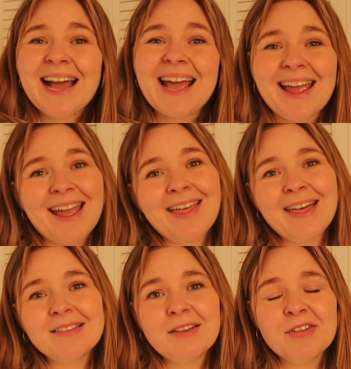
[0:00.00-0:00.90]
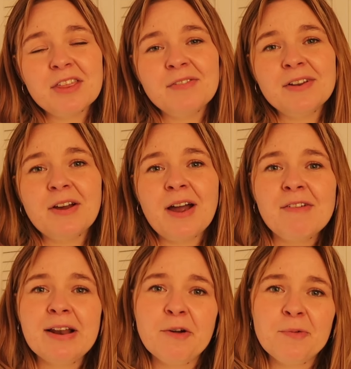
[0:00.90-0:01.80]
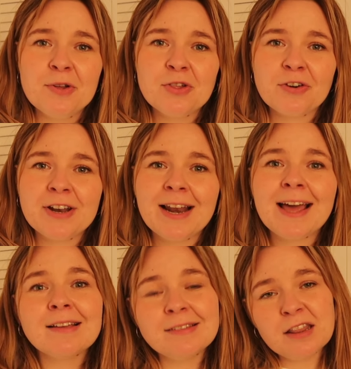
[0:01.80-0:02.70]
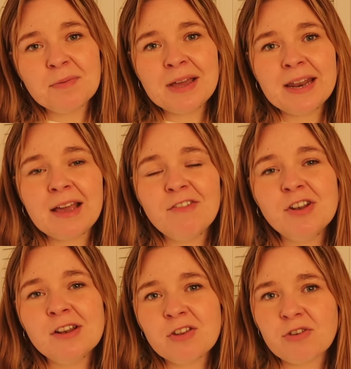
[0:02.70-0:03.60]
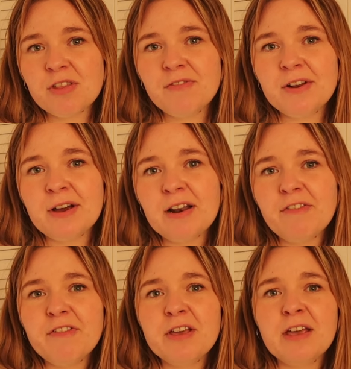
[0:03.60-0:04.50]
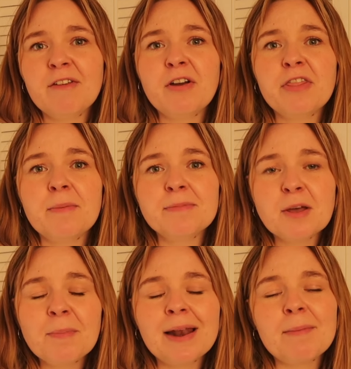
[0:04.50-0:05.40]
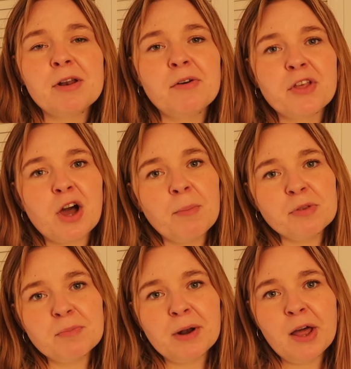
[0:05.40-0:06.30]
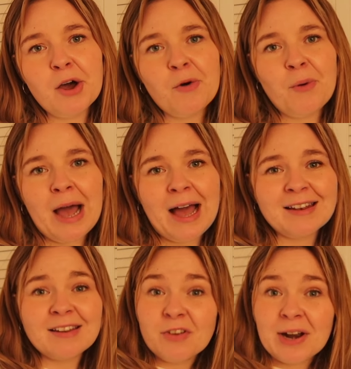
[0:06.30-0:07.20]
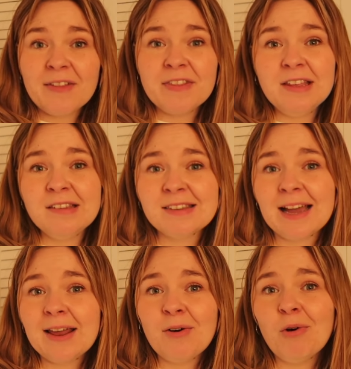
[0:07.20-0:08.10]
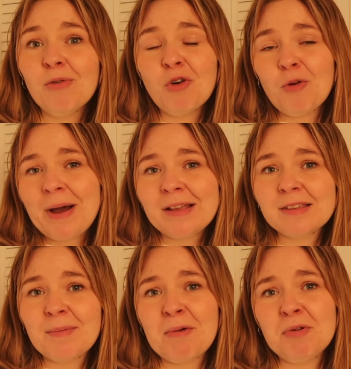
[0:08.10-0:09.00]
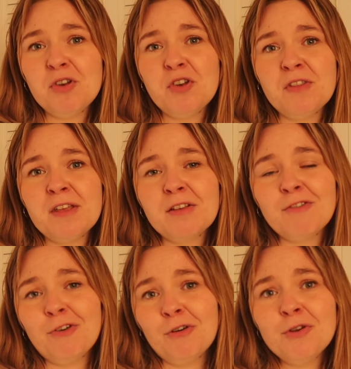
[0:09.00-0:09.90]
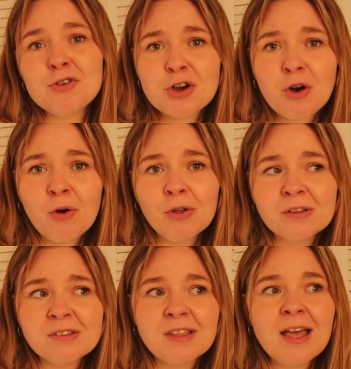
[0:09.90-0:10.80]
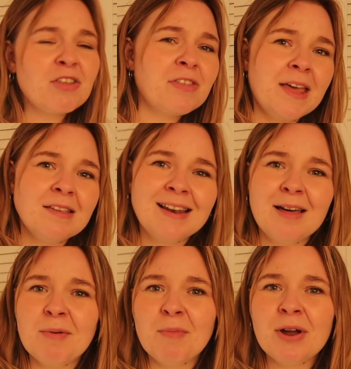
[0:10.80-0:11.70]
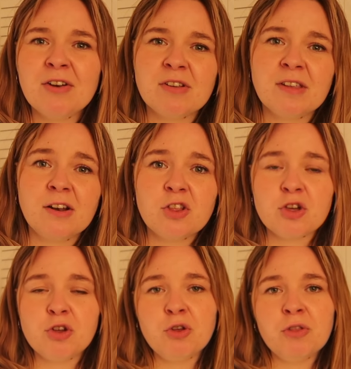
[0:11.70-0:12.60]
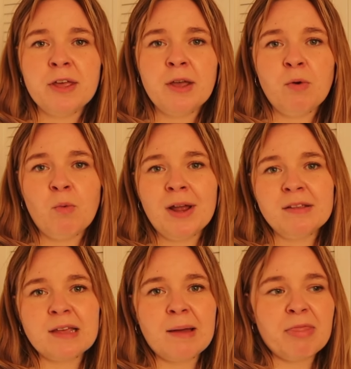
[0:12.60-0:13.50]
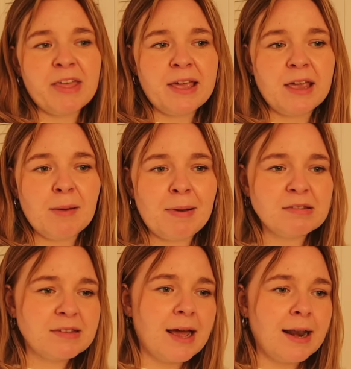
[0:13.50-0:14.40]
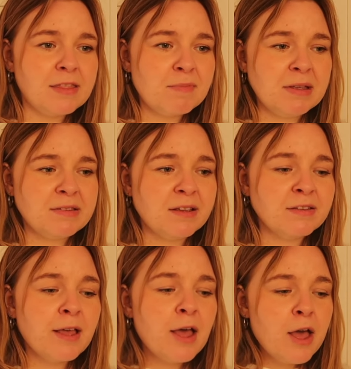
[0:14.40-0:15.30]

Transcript: okay that's it for this video i really hope you enjoyed it like i said at the beginning if you did enjoy this video i'd love if you could give it a thumbs up and let me know in the comments below and if you like the styling haul format i'm happy to do this for future hauls i just think it's a little bit more interesting to show you the ways that i'm thinking about styling the pieces